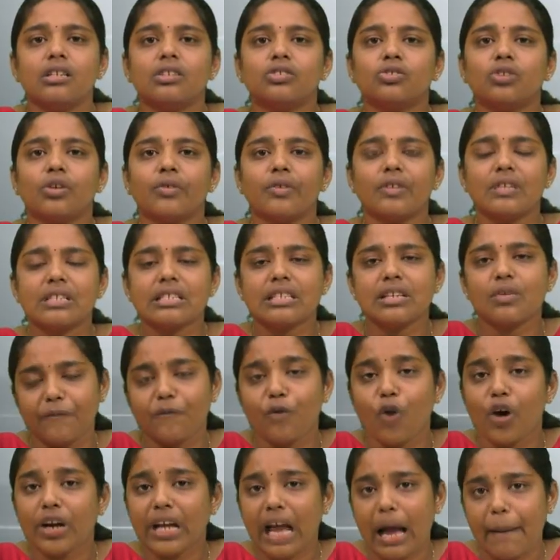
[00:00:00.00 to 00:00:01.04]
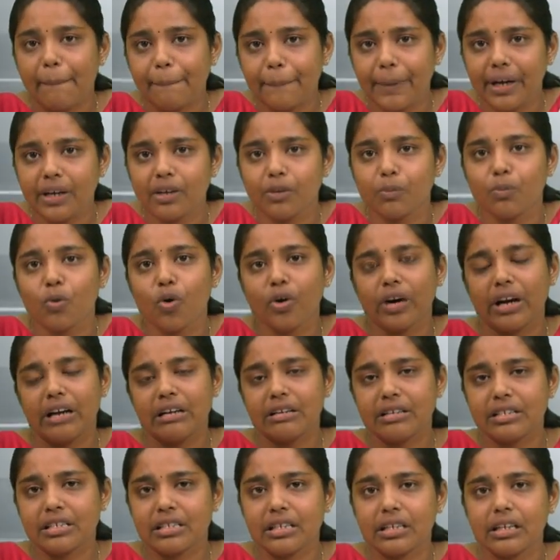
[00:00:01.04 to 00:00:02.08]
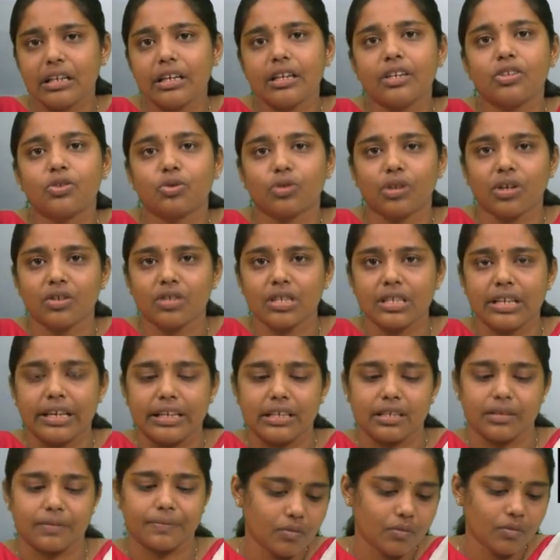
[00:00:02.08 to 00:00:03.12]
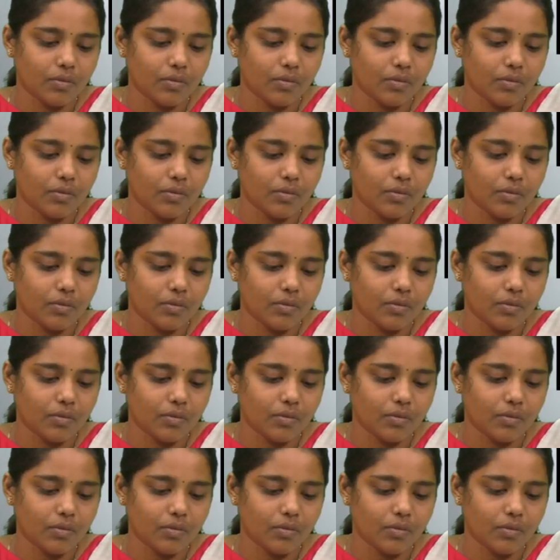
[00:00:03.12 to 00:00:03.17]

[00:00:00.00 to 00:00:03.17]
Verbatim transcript: So we will see what happened more interestingly in 2018.